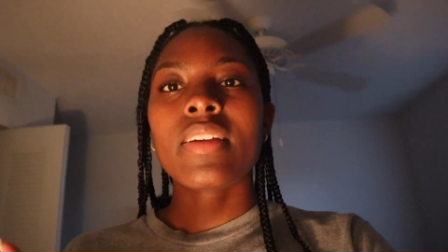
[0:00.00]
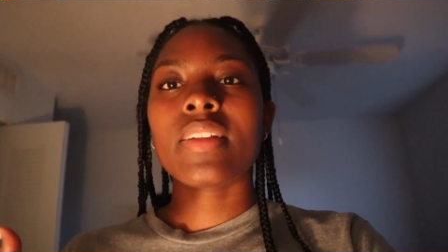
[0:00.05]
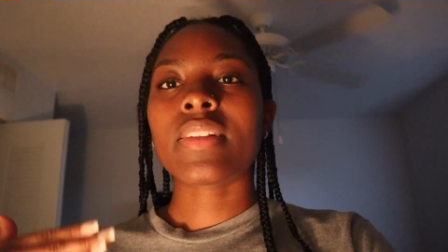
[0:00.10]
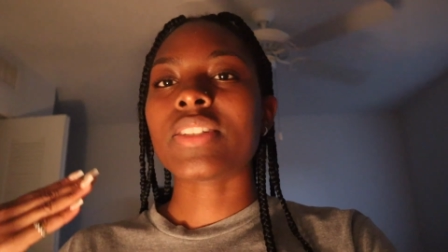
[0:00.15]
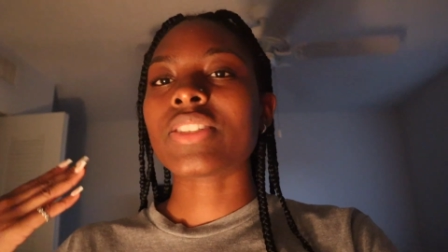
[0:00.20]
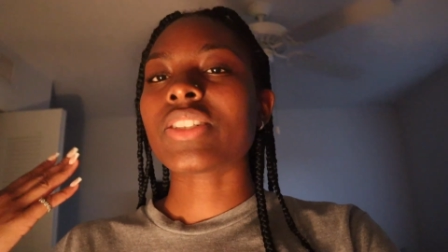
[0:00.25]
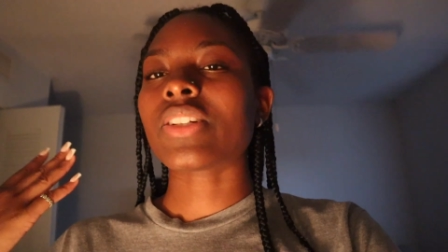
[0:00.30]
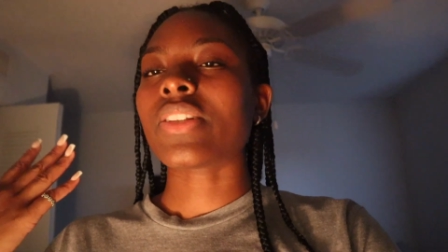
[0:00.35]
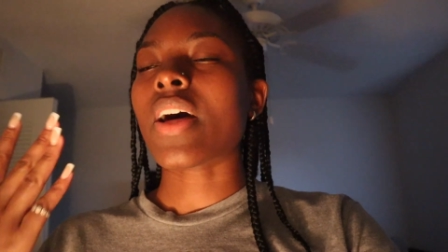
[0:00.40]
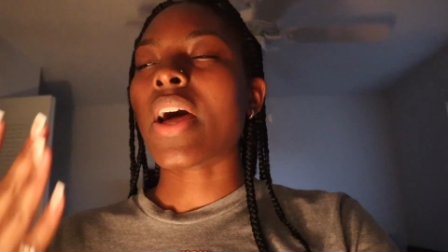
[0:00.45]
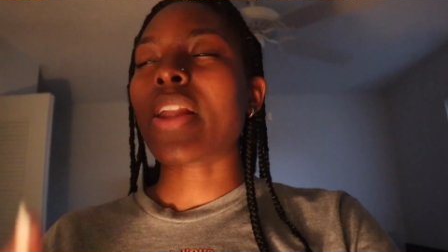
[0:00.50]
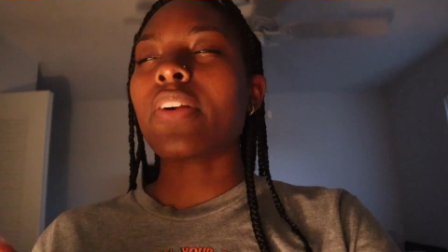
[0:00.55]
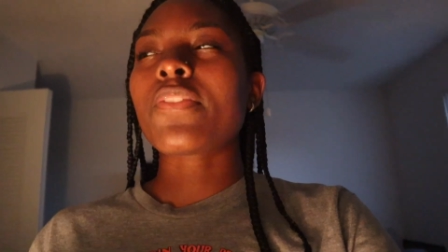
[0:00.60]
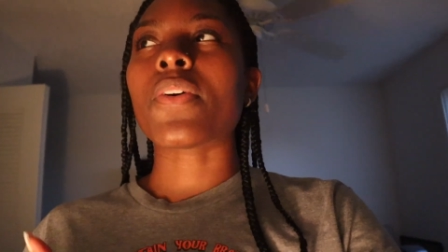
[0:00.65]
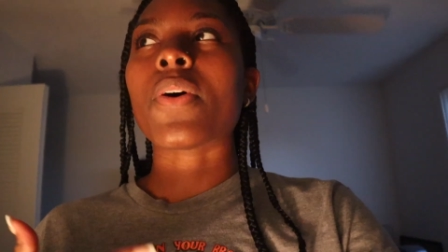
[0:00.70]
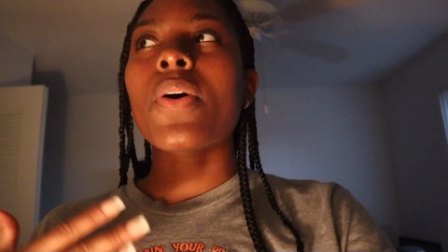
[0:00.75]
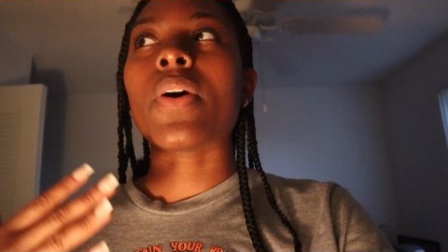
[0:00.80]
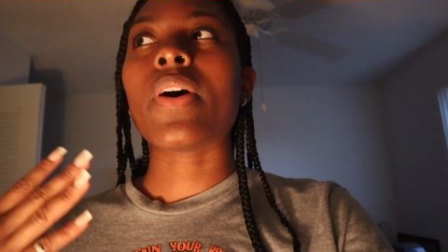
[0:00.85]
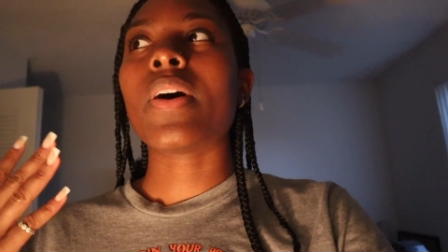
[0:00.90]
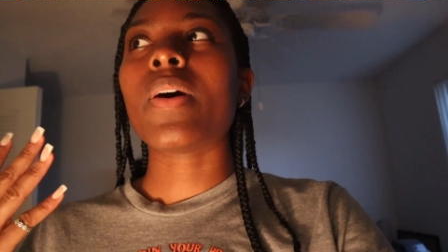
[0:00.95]
There's a lot
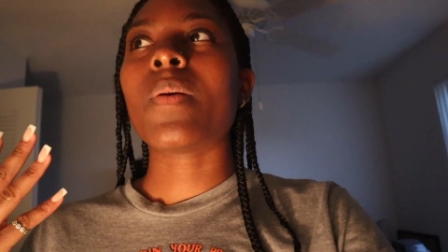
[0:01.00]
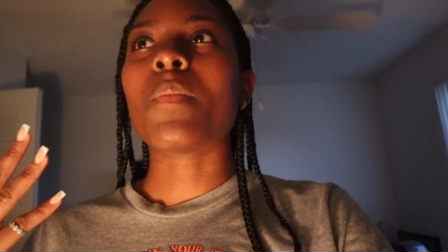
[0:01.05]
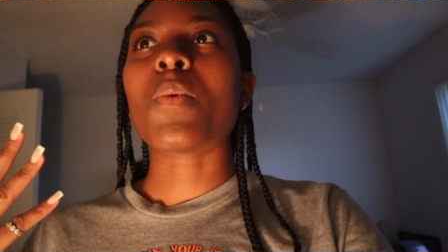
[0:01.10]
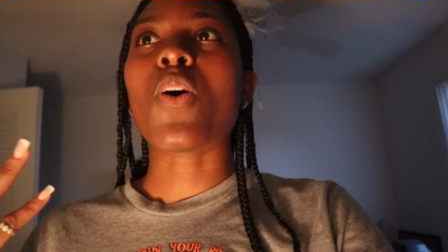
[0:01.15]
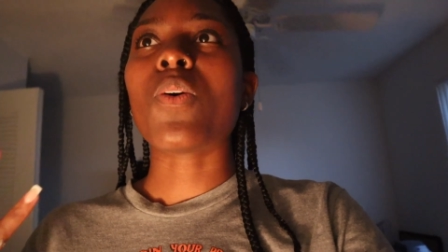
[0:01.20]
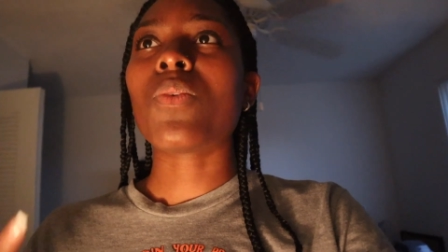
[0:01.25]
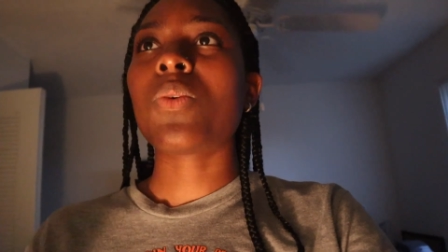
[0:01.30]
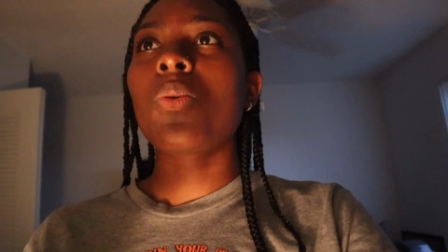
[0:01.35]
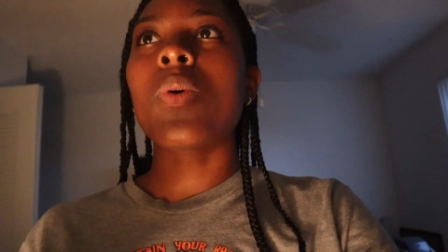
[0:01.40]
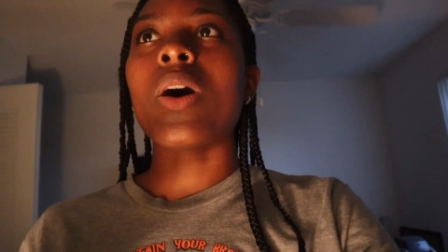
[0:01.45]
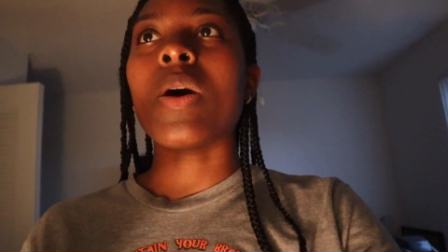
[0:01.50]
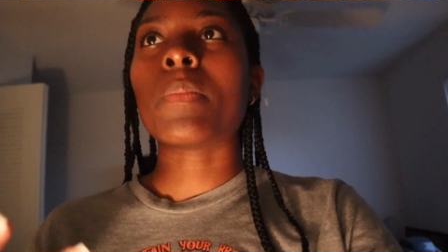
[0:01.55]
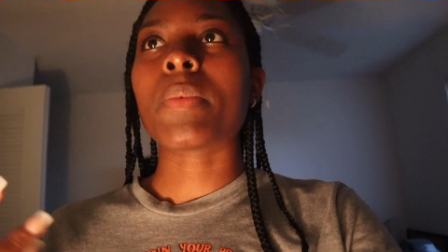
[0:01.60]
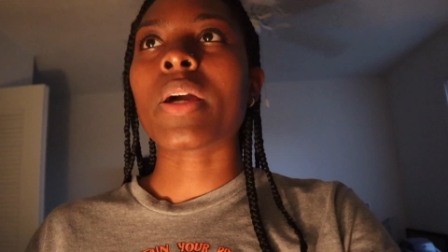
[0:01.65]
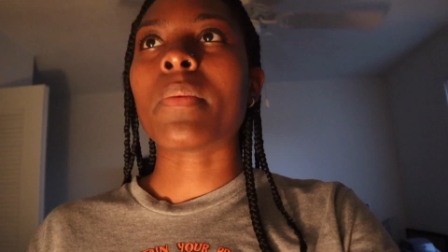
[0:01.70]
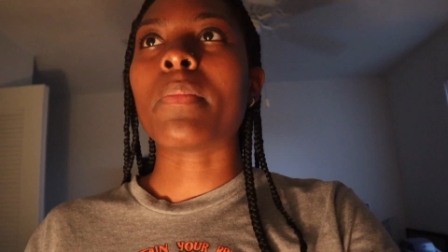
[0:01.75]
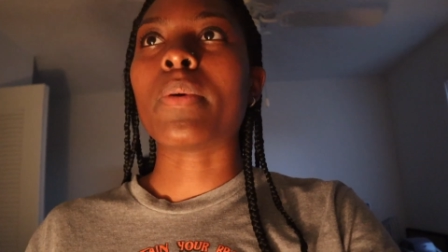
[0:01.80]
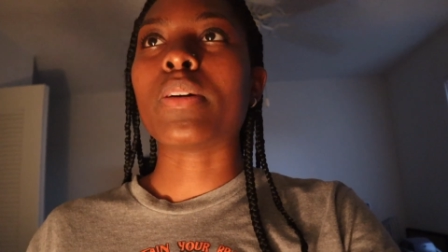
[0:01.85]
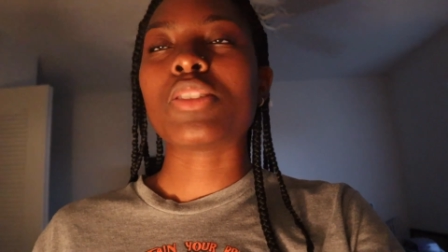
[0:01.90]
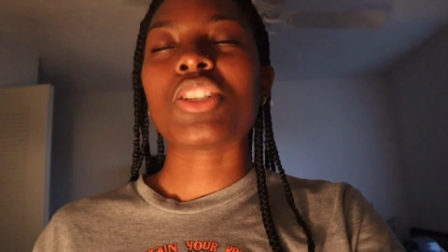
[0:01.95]
of overwhelming
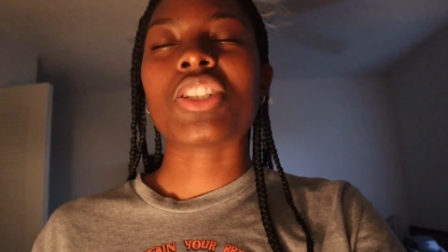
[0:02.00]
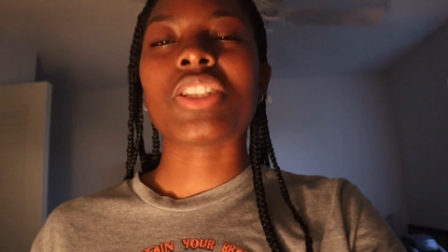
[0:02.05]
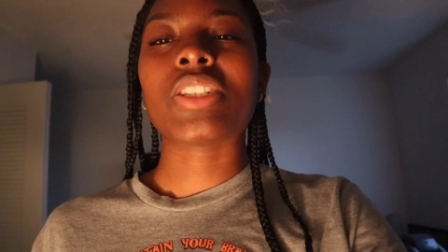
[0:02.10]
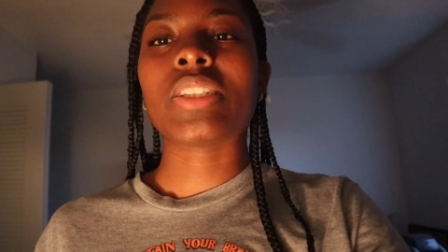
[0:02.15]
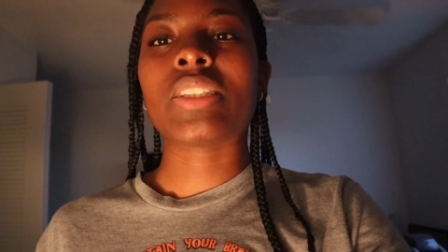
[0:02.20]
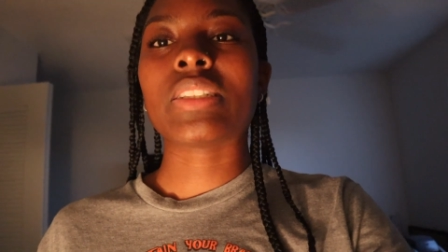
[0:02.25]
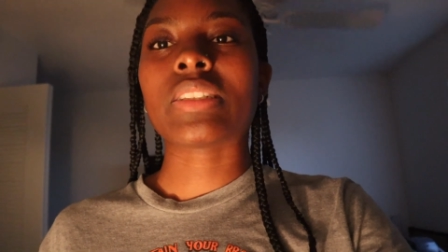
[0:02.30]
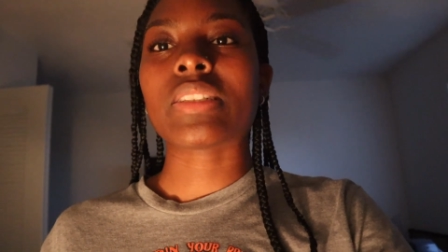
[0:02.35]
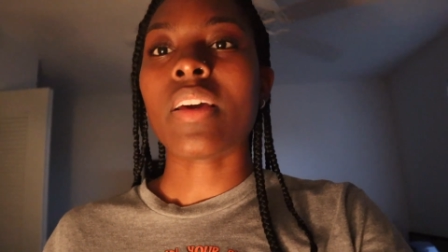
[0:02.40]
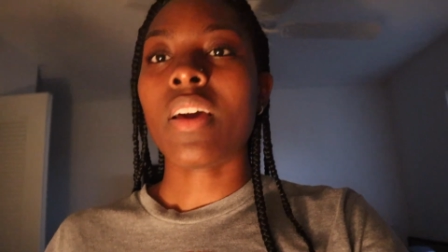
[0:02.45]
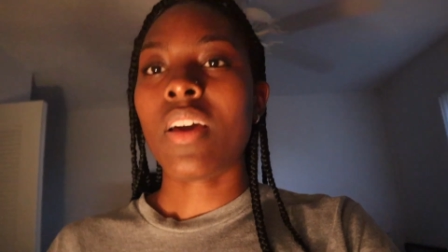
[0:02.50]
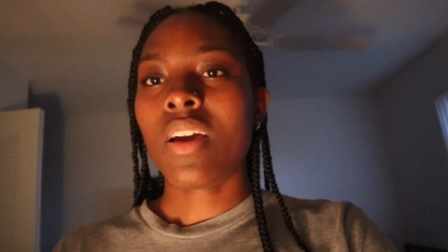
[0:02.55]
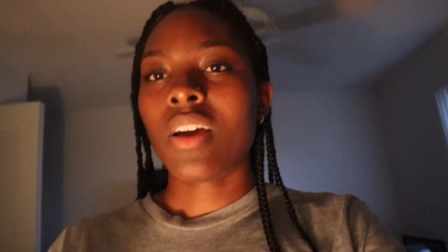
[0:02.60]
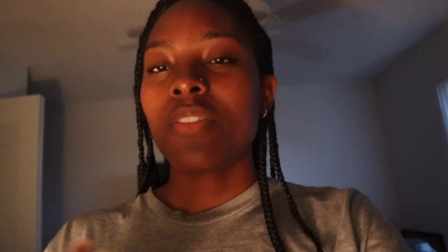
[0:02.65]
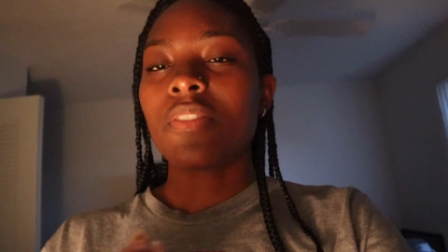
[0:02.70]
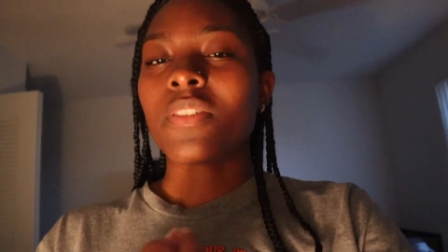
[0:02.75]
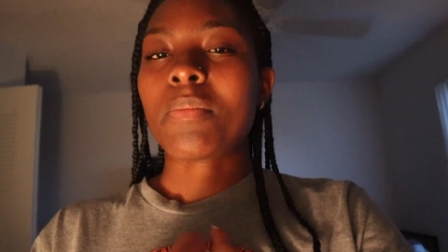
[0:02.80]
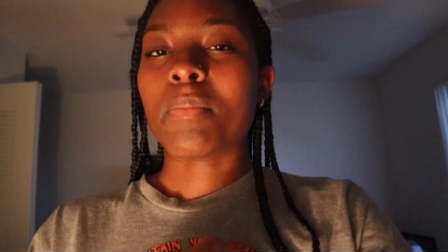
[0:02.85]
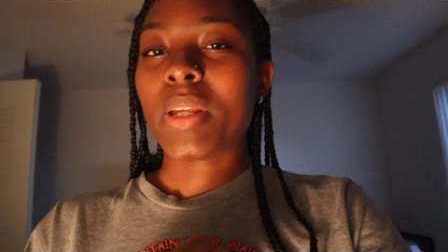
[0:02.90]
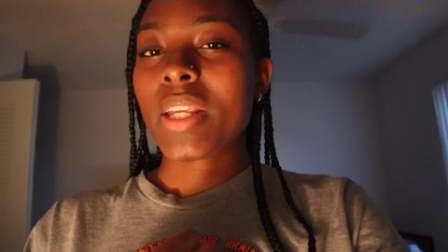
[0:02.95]
emotions
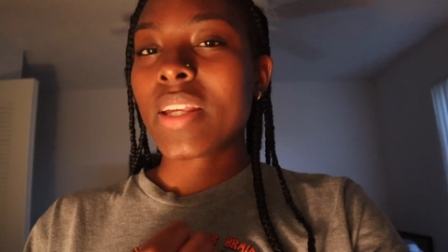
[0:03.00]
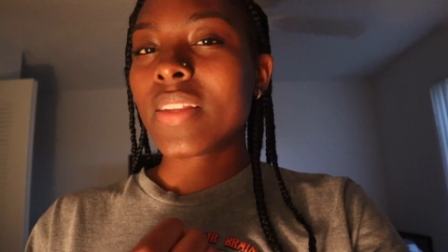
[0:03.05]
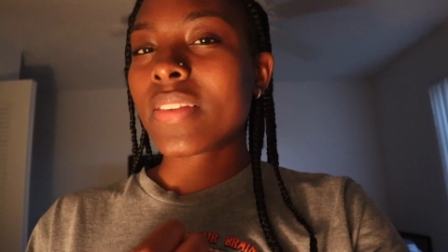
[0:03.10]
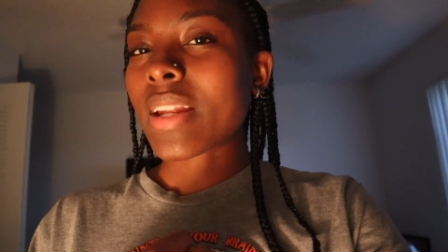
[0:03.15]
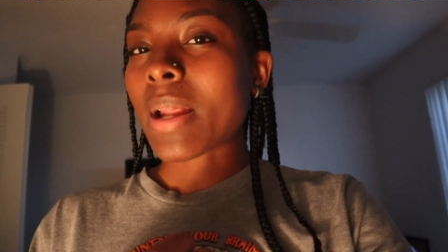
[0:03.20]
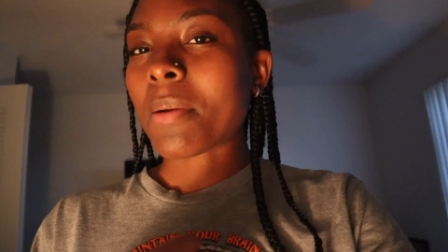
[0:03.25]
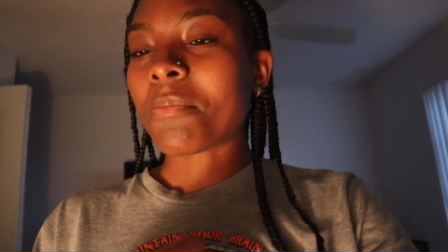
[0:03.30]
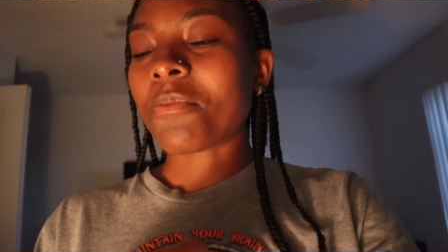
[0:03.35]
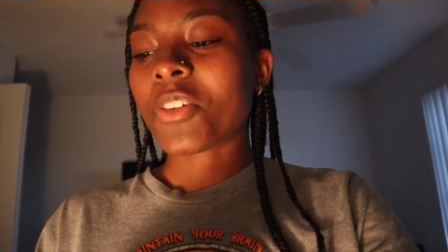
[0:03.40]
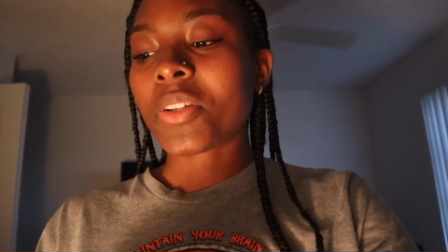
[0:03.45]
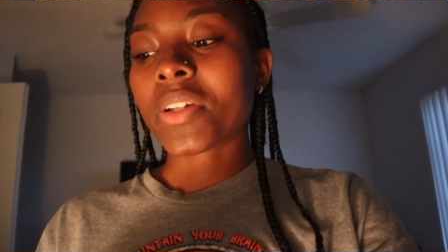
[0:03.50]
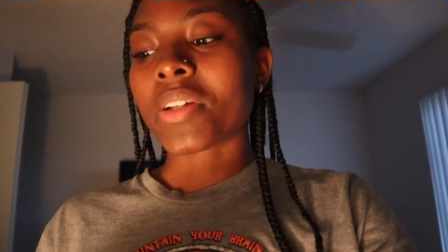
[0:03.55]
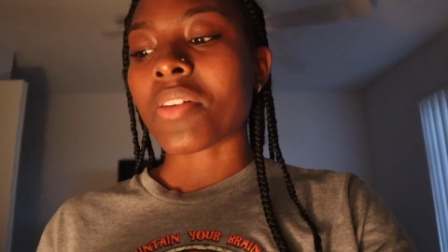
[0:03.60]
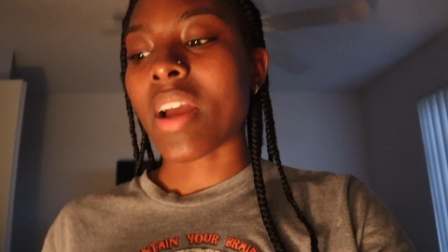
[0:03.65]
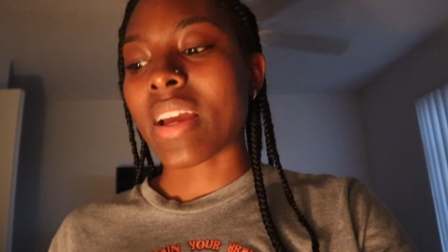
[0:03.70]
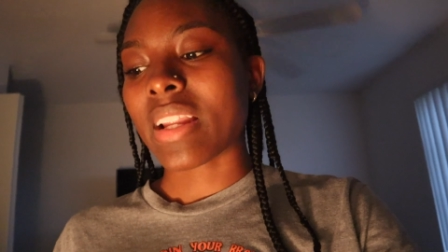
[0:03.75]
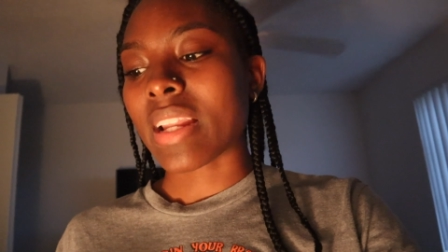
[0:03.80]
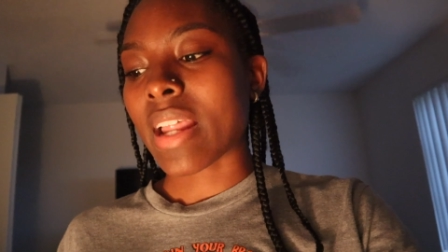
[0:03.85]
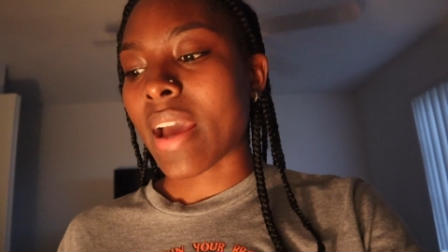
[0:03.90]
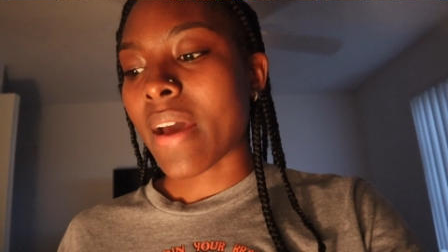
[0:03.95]
for me that I'm feeling
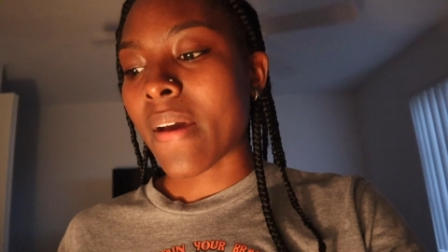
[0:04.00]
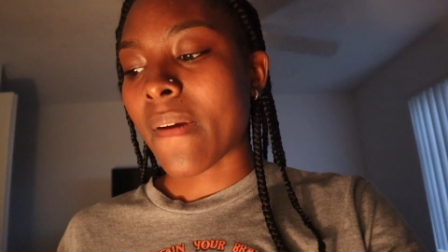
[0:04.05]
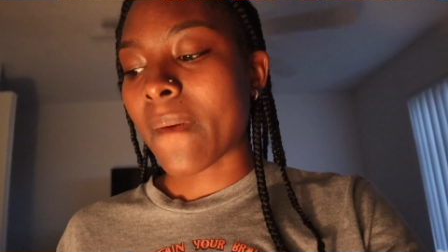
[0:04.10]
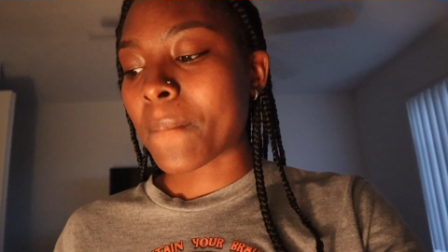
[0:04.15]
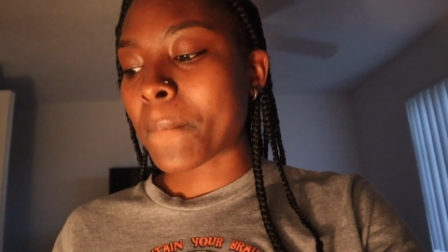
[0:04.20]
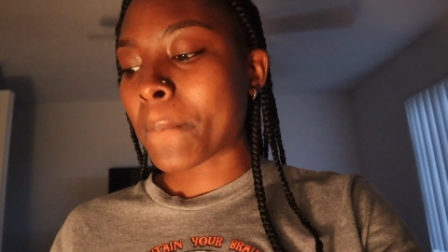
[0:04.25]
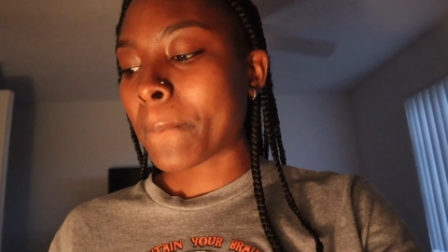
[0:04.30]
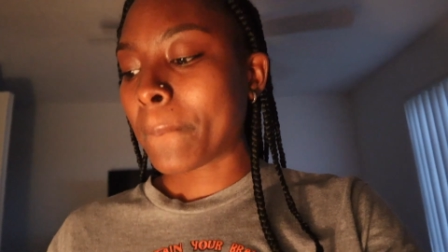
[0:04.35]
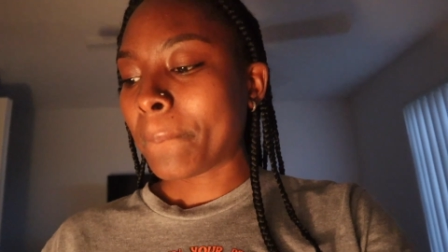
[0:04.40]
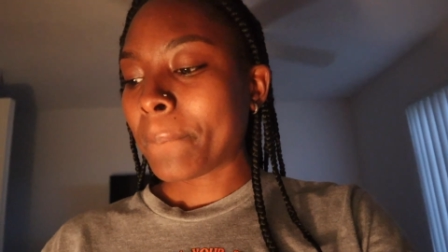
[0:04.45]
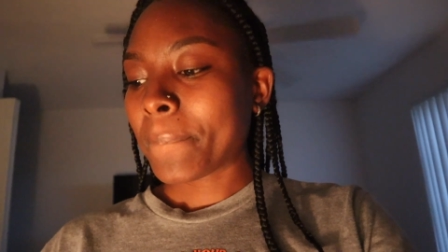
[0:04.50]
right now,